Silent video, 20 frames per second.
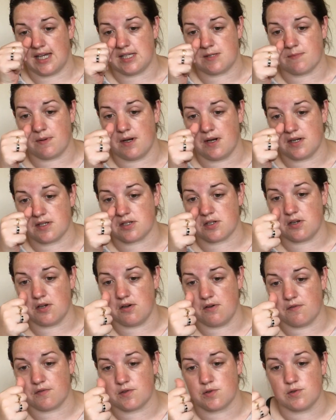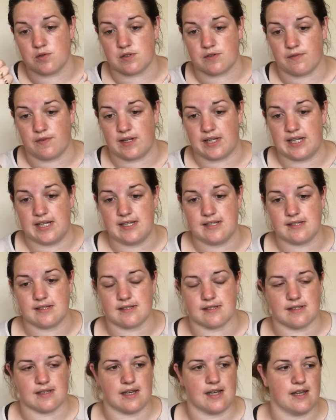As part of Tour de
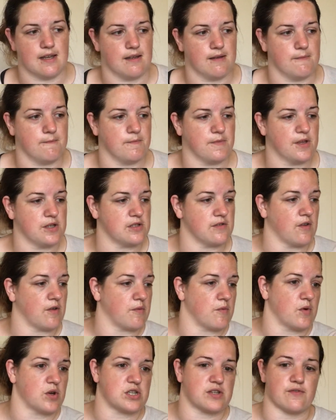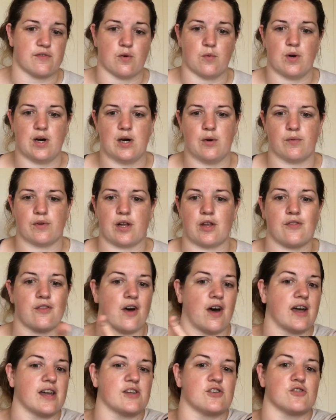Fleece, those of you who are watching for a while will know that